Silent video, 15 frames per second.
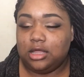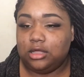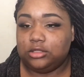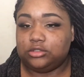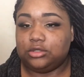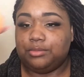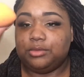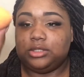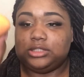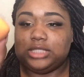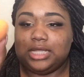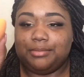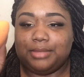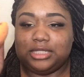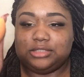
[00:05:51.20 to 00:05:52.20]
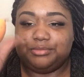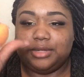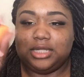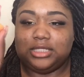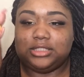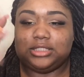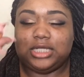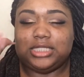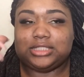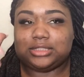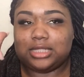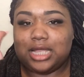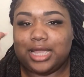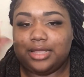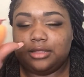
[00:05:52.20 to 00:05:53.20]
So I'm gonna take my sponge. It's
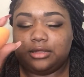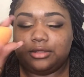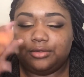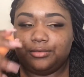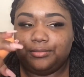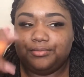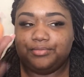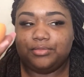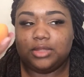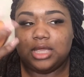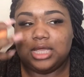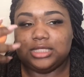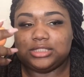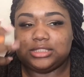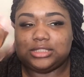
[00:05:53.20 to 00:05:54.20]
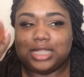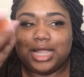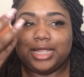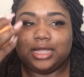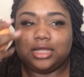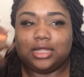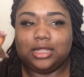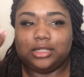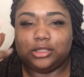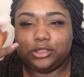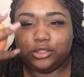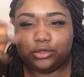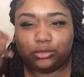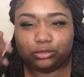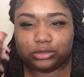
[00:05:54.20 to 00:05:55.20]
like a
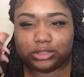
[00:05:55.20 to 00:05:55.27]
little